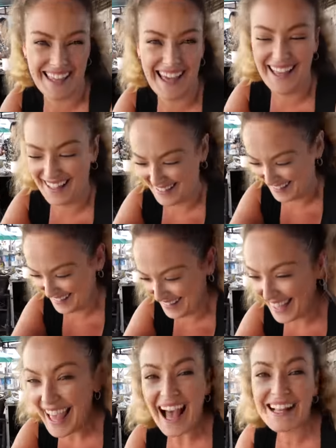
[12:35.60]
yeah.
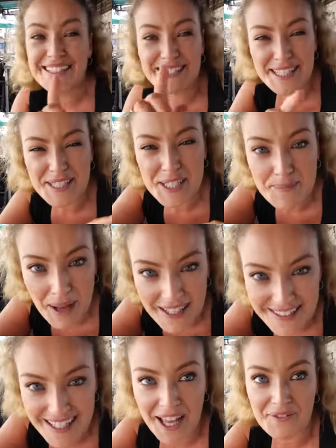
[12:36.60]
and 60
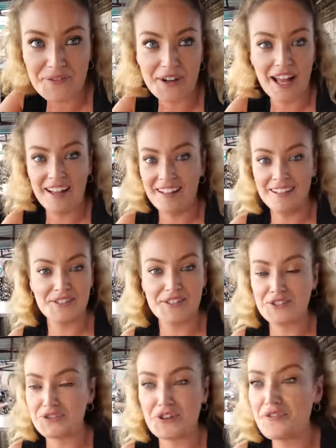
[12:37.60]
baht again for that.
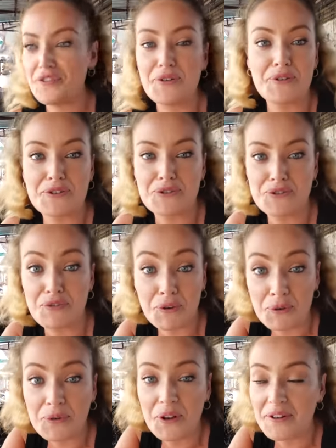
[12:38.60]
This free food is just for
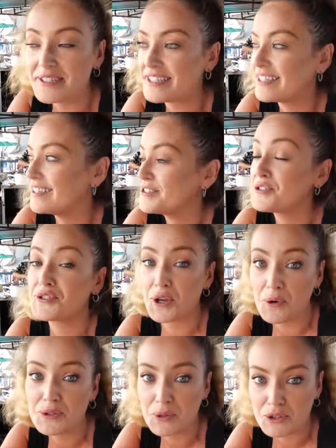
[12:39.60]
nothing, honestly. It's
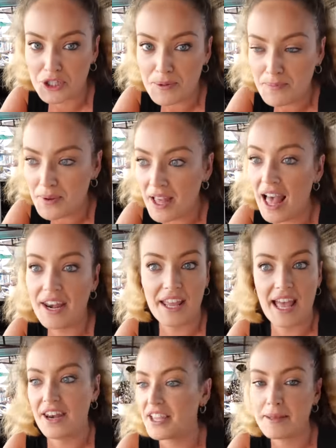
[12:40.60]
so, so cheap. And
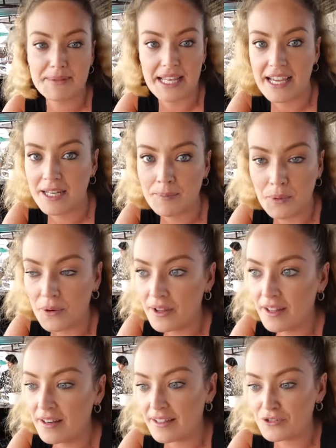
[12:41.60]
again, I keep saying it, but
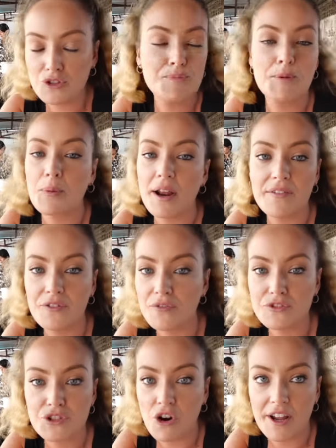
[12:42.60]
like, just be brave
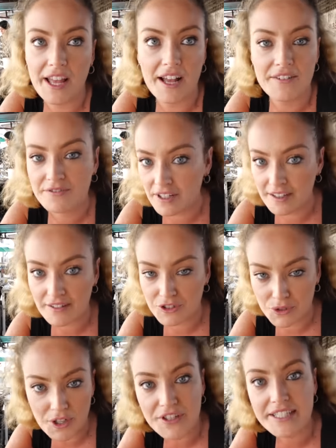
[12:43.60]
enough to try it and like,
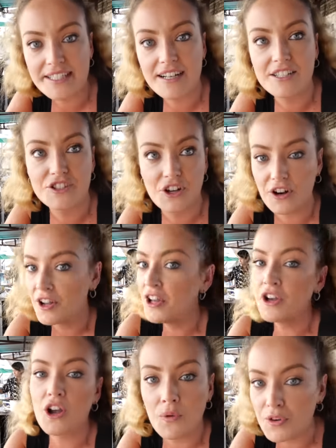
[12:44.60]
do your research or
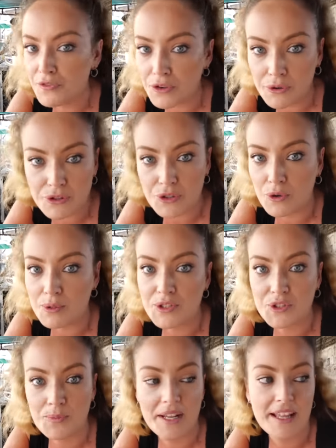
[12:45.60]
mm. go on a food tour with
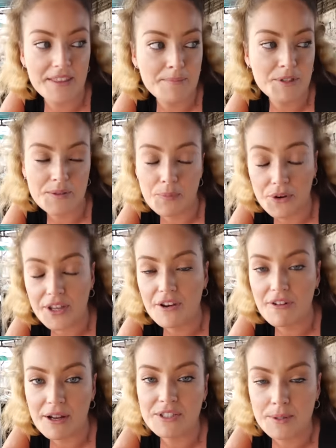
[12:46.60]
someone and get them to bring
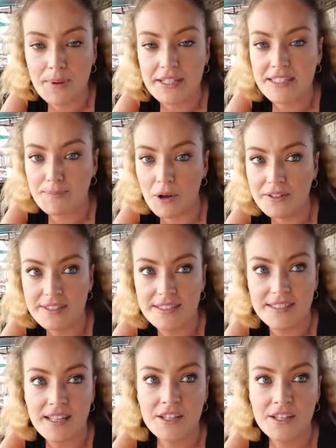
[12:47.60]
you around to the best spots. Yeah. Do